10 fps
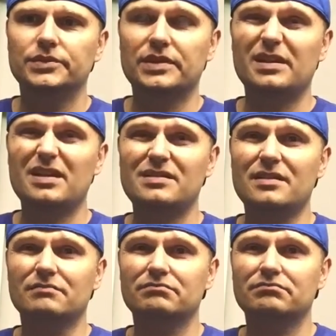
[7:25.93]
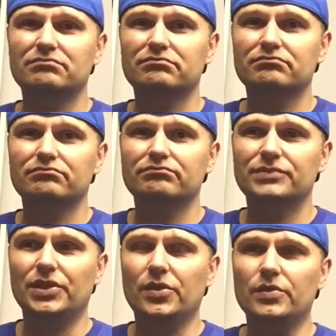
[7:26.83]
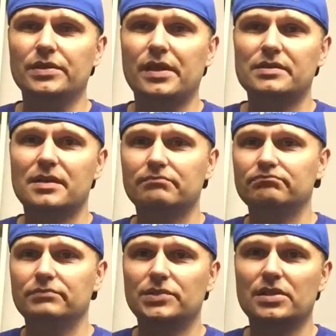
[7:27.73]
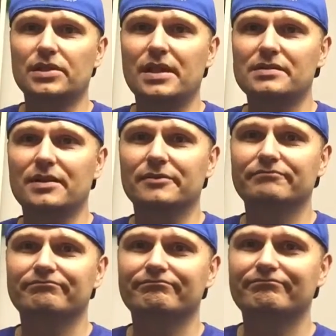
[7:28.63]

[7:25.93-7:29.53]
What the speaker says: So I think that's it. So until next time, talk to you guys later.